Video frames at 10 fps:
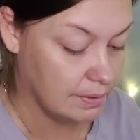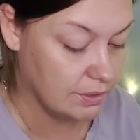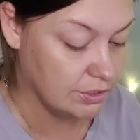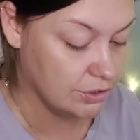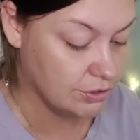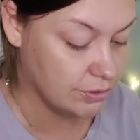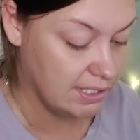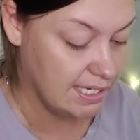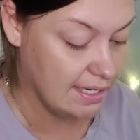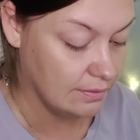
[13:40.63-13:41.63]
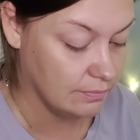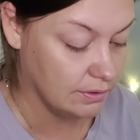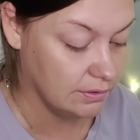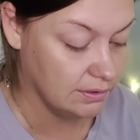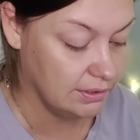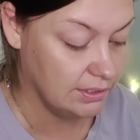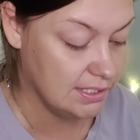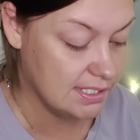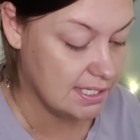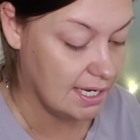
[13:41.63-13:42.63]
burned your tree down? Well, you
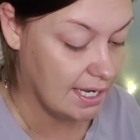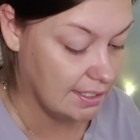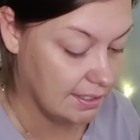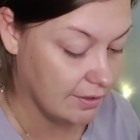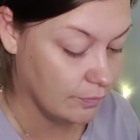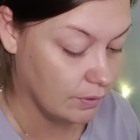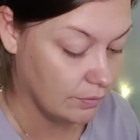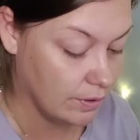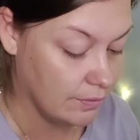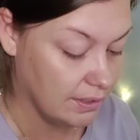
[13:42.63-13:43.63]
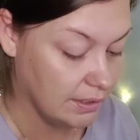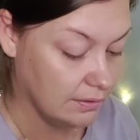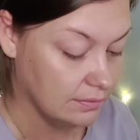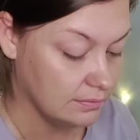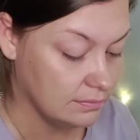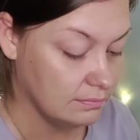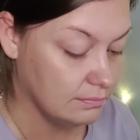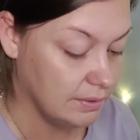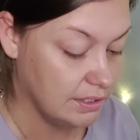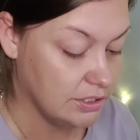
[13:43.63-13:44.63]
didn't see I had another one growing,
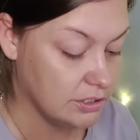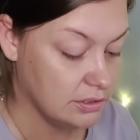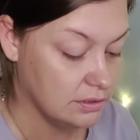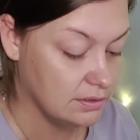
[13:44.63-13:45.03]
bitch.